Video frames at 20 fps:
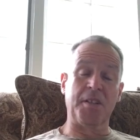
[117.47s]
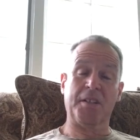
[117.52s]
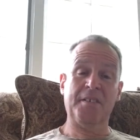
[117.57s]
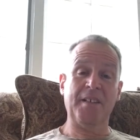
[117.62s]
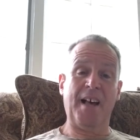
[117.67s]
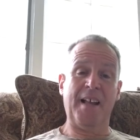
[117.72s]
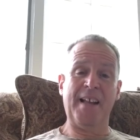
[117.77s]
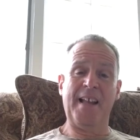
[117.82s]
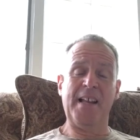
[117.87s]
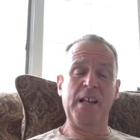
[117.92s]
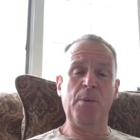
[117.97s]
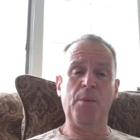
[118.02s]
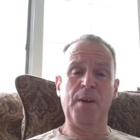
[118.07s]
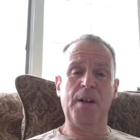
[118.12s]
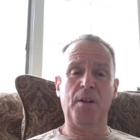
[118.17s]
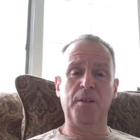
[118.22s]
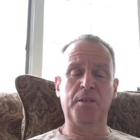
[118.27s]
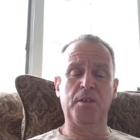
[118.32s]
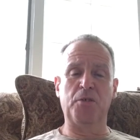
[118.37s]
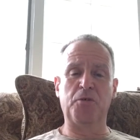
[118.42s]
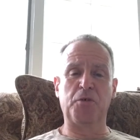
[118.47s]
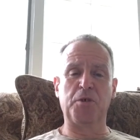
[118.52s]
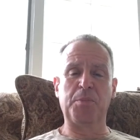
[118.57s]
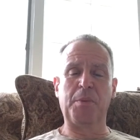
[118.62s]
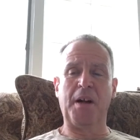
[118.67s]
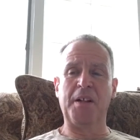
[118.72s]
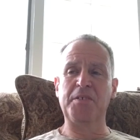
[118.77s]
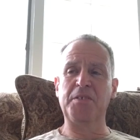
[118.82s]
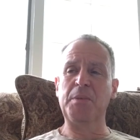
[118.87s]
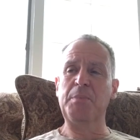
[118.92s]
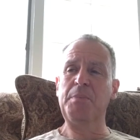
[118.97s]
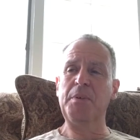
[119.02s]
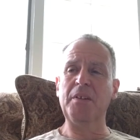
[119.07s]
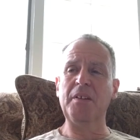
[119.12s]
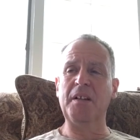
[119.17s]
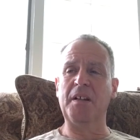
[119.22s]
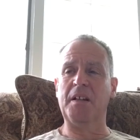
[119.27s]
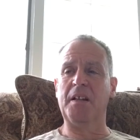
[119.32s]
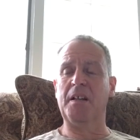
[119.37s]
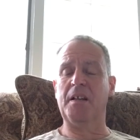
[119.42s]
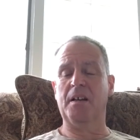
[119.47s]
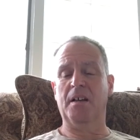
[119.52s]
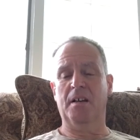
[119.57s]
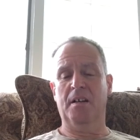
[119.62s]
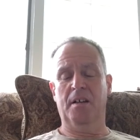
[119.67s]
It's not anyone else's responsibility